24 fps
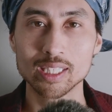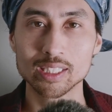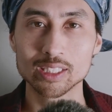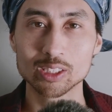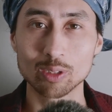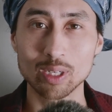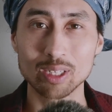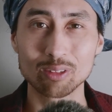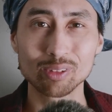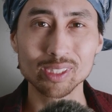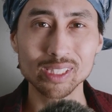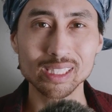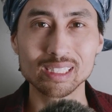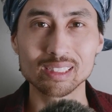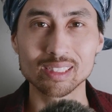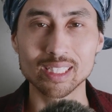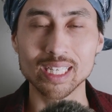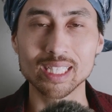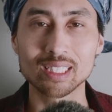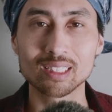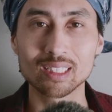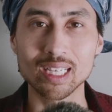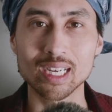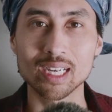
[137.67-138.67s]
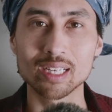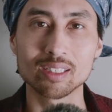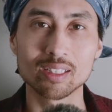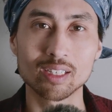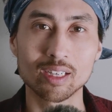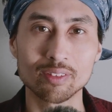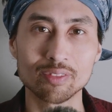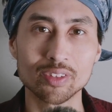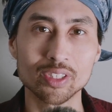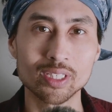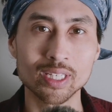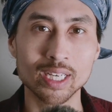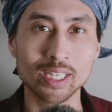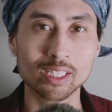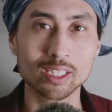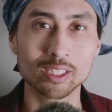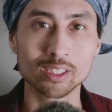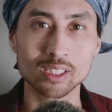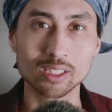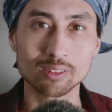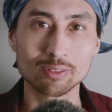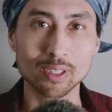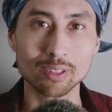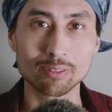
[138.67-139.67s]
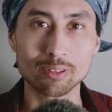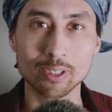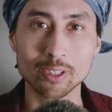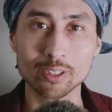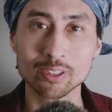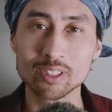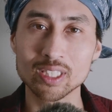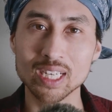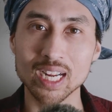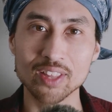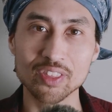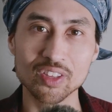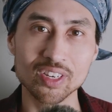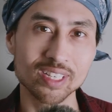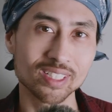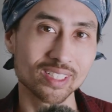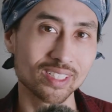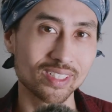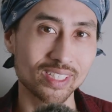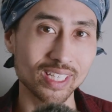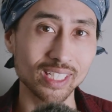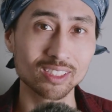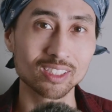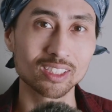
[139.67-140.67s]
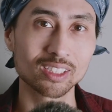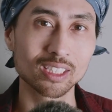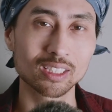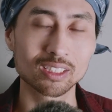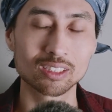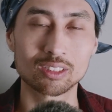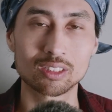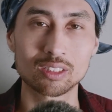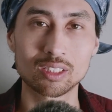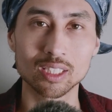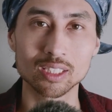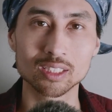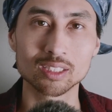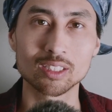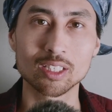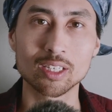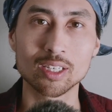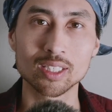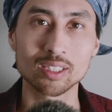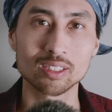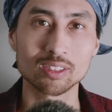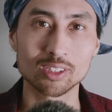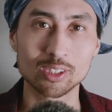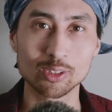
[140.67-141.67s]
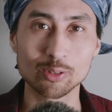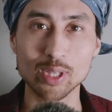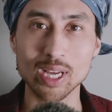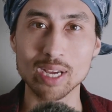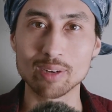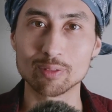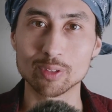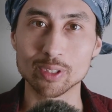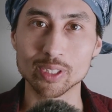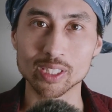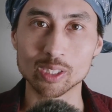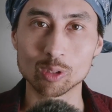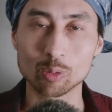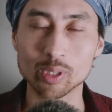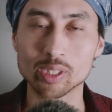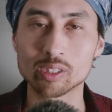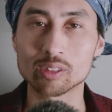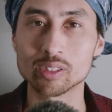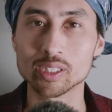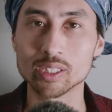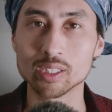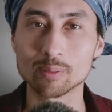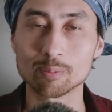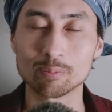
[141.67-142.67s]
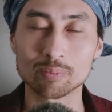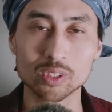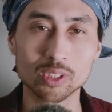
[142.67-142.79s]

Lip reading: So I really like that of the Nikon D500, and the Z6 does not do that very quickly.